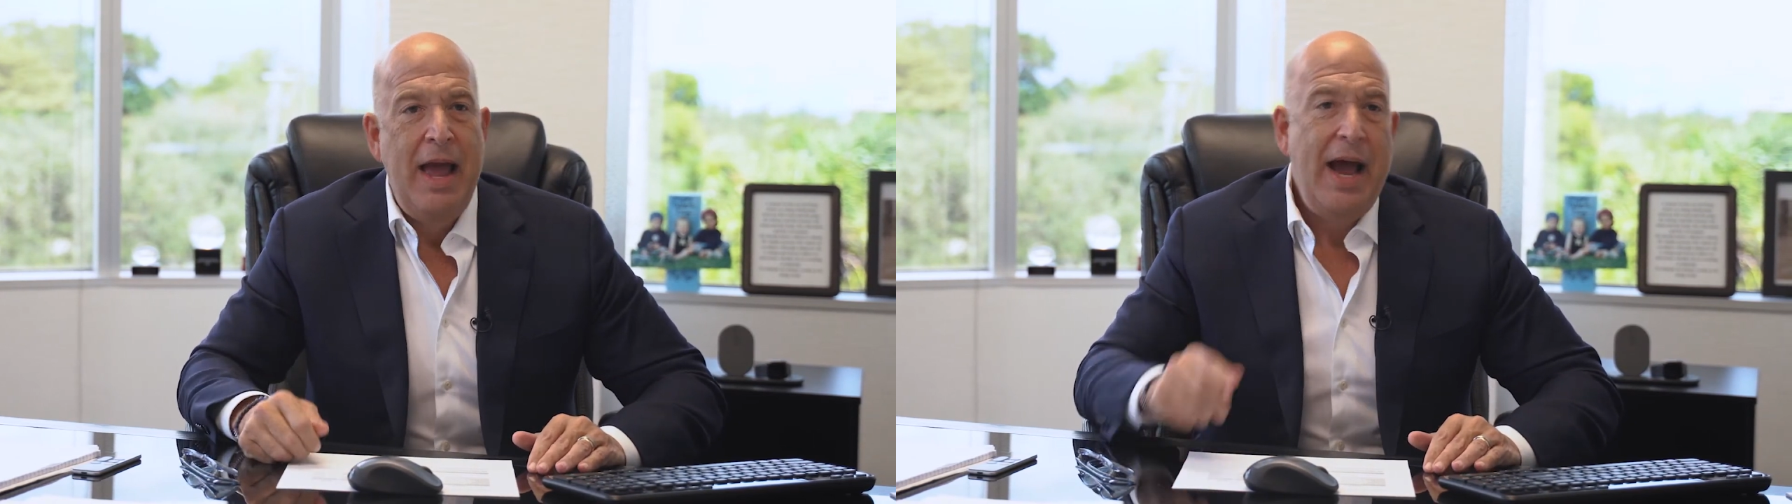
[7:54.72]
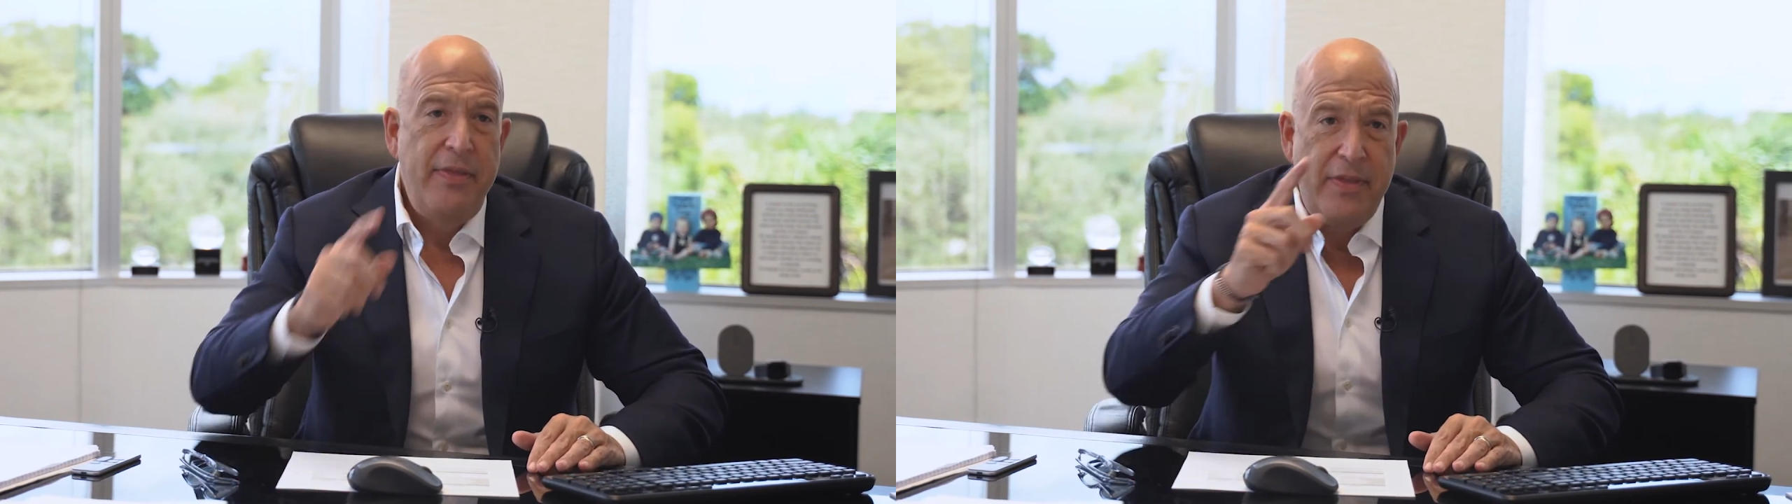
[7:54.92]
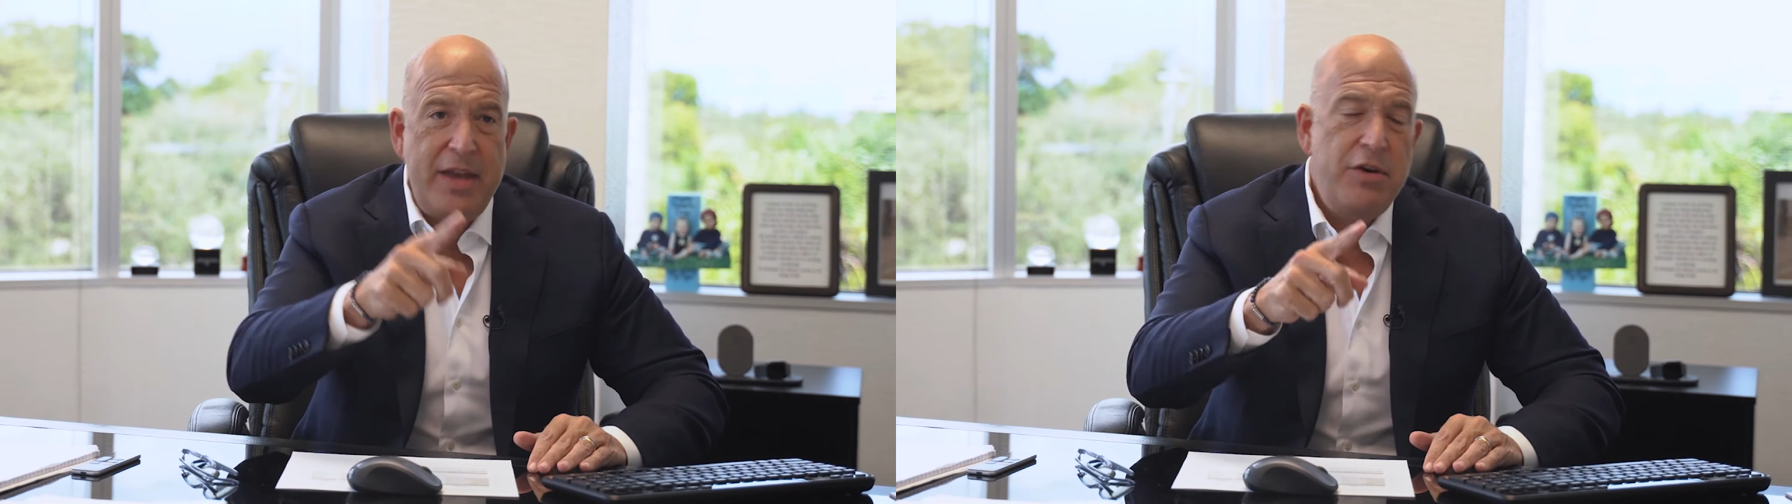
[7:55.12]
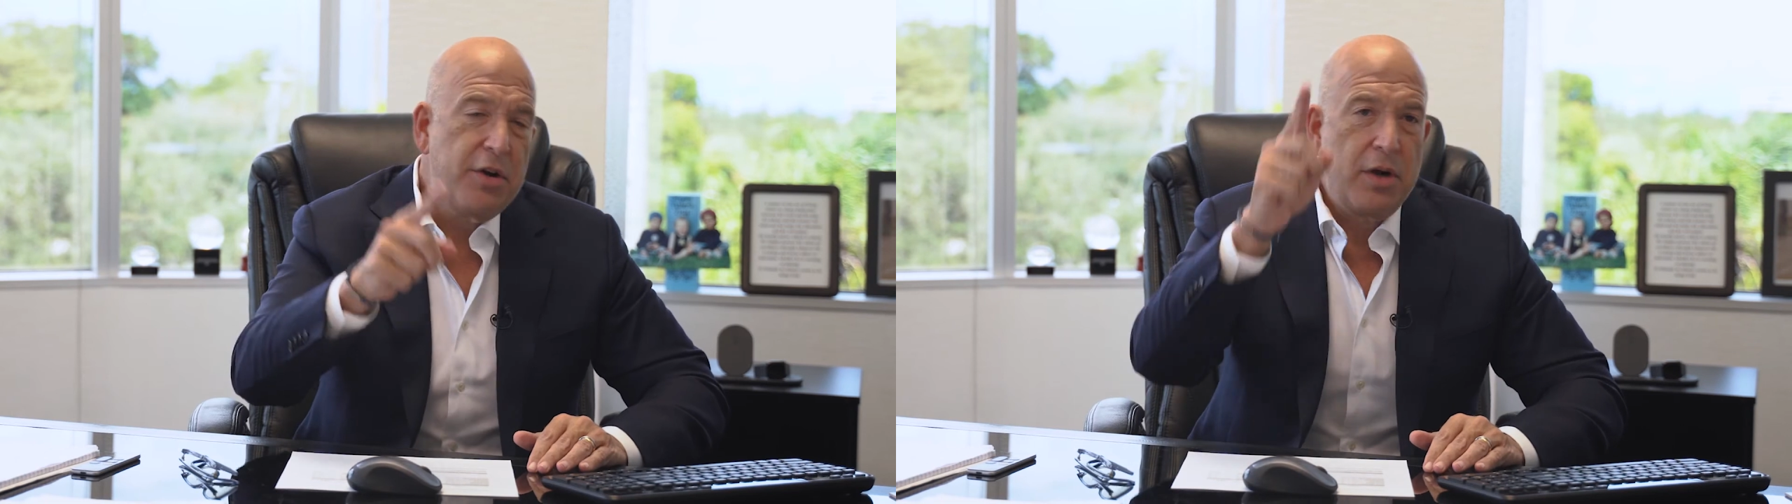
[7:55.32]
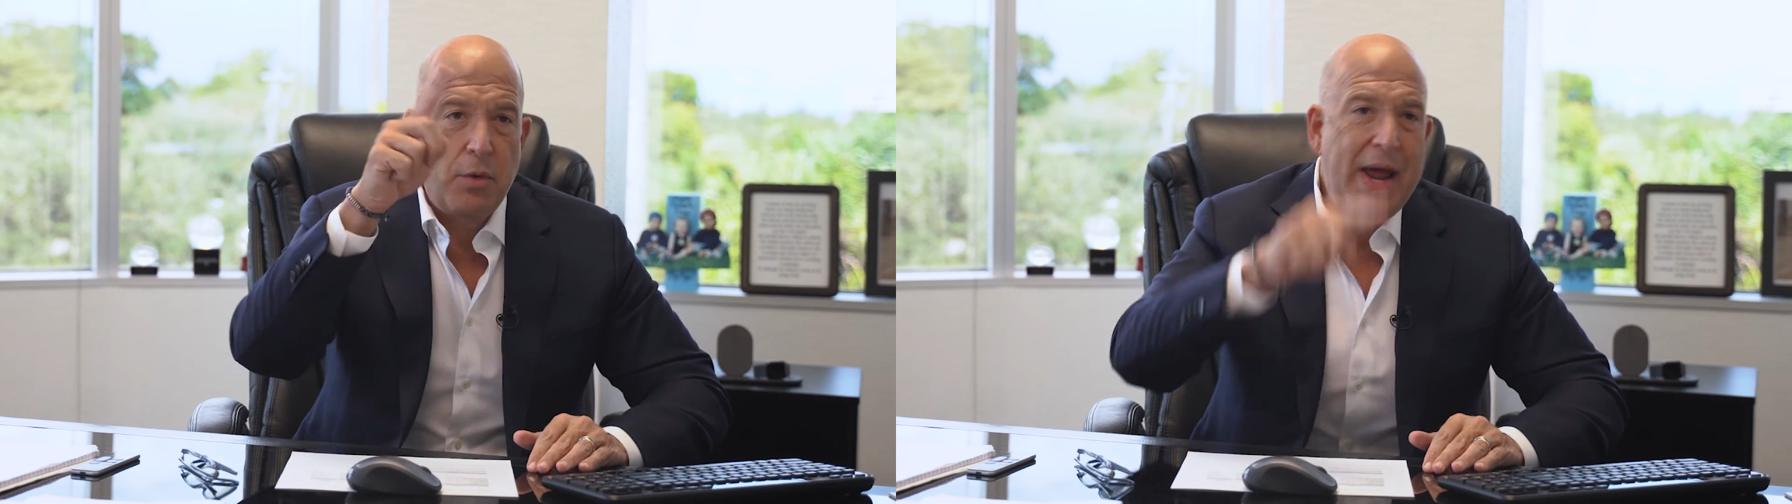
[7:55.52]
And then you're
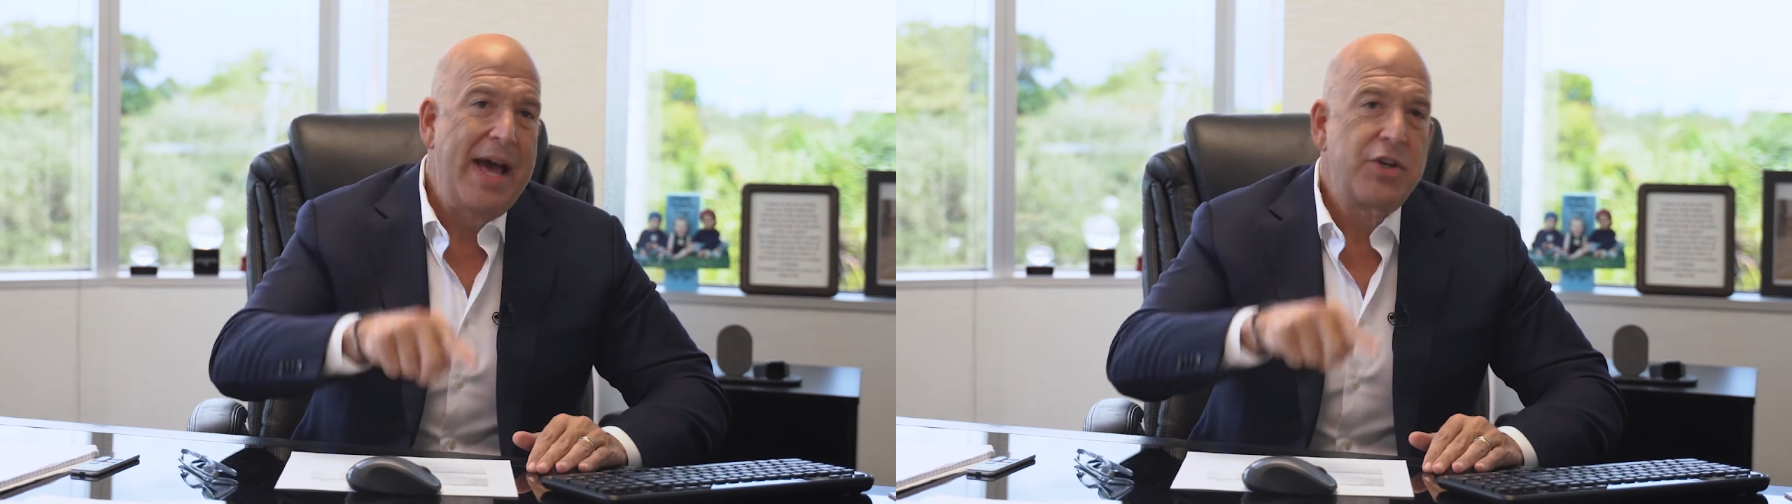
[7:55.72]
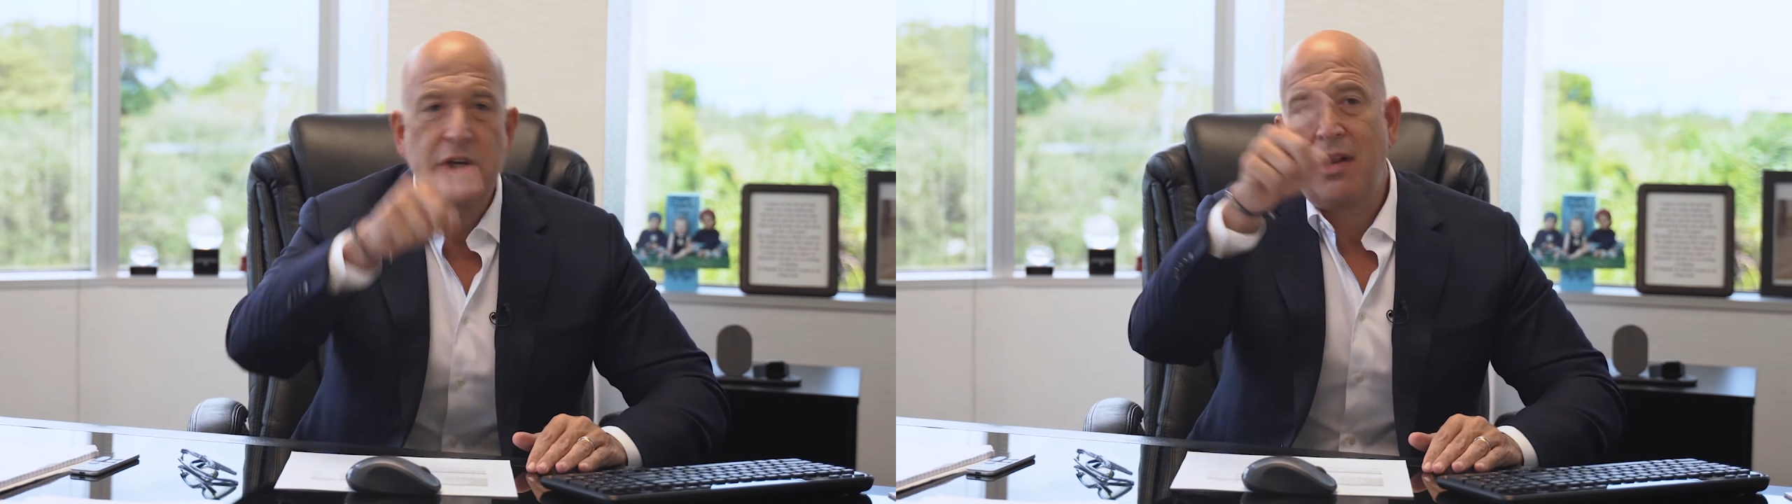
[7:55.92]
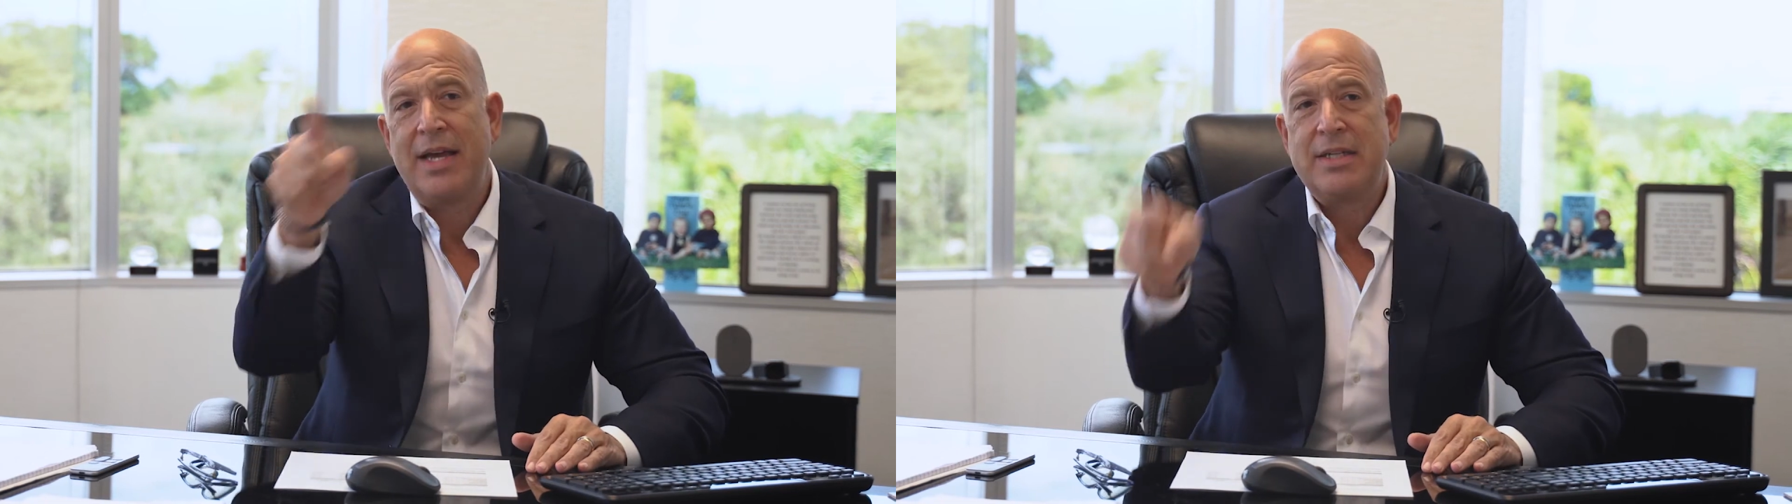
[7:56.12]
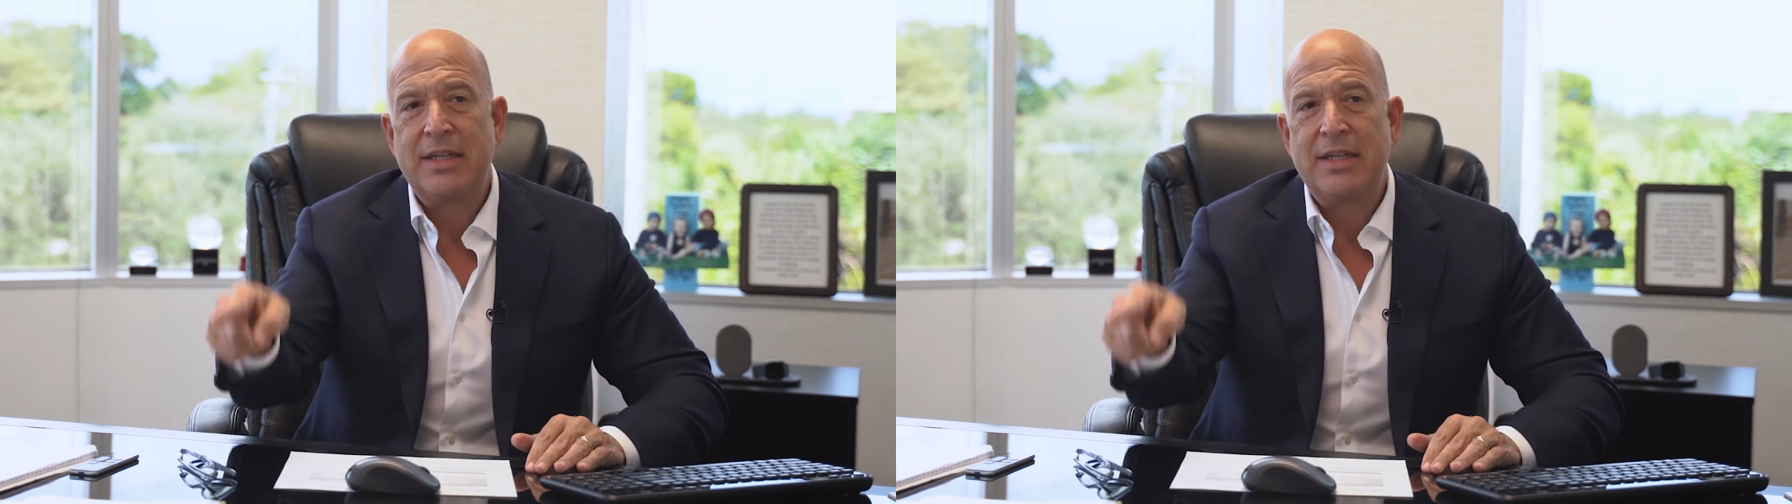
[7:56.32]
going to rationalize